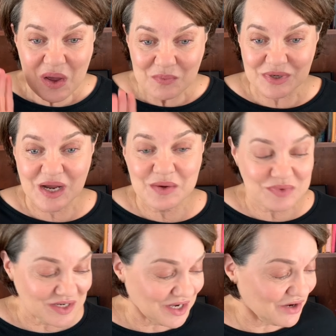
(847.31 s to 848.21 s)
But I'm
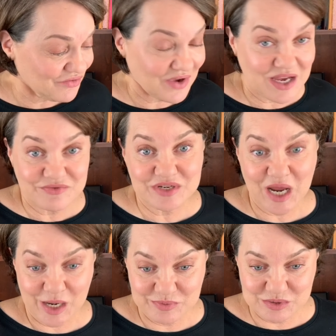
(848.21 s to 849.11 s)
in a
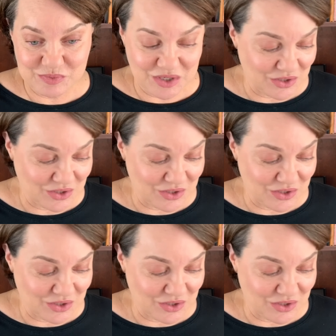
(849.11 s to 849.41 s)
5x mirror